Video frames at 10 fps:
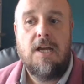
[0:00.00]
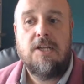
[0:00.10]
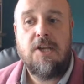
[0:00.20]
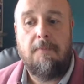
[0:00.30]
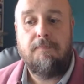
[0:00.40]

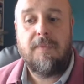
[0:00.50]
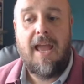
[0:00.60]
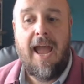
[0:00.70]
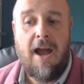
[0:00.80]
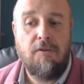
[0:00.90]
So,
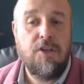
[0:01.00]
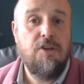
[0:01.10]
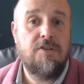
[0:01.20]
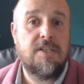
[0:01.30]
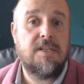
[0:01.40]
how do
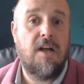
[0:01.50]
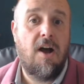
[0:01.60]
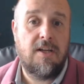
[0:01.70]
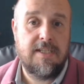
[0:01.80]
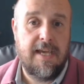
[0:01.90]
you
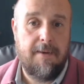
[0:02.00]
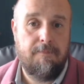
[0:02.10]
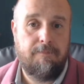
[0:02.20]
start it?